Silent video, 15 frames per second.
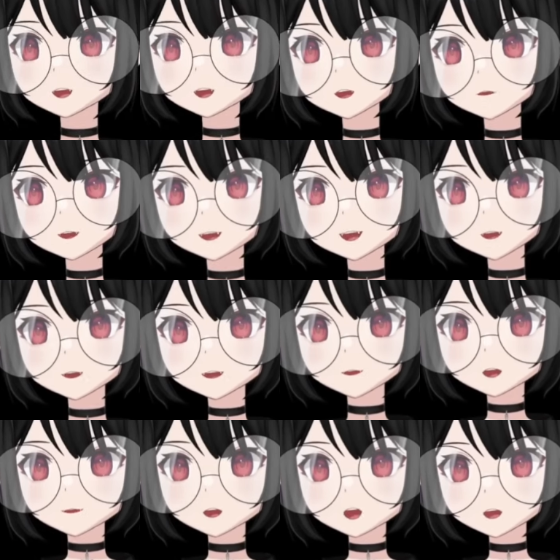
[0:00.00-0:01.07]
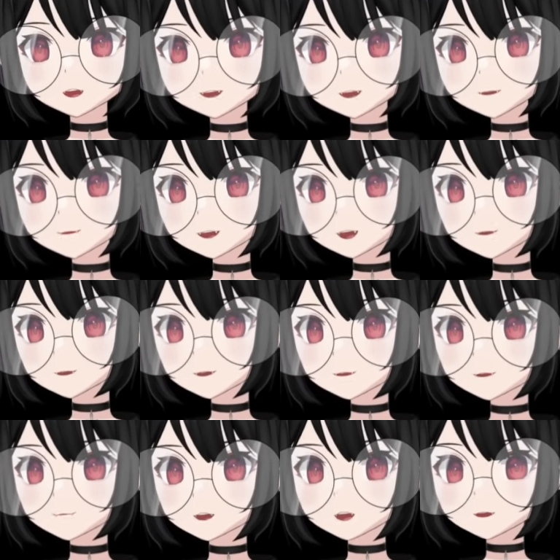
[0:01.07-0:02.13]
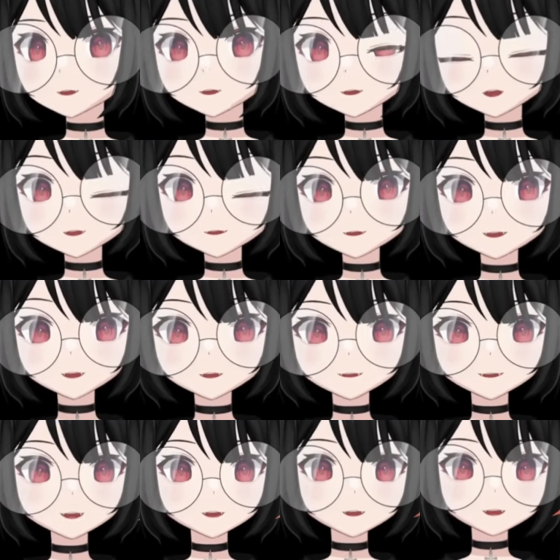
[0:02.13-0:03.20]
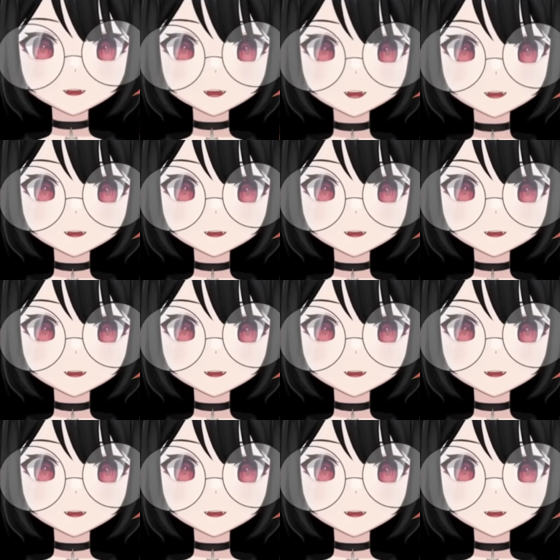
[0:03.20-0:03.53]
But anyways, overall, like I said, I think this event was good for Niji Sanji EN.